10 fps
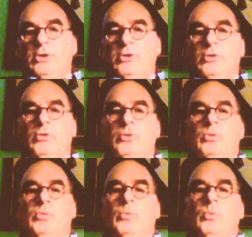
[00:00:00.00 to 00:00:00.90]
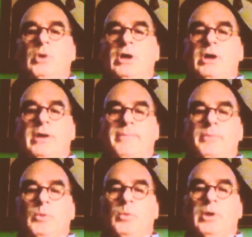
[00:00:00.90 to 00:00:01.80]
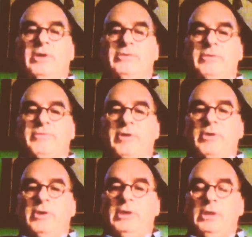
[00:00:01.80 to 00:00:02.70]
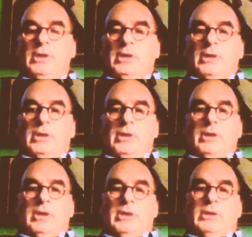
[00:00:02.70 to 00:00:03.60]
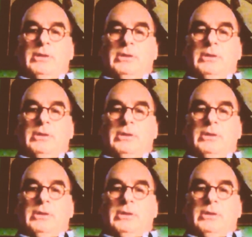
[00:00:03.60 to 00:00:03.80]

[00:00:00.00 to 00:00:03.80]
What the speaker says: who was a very, I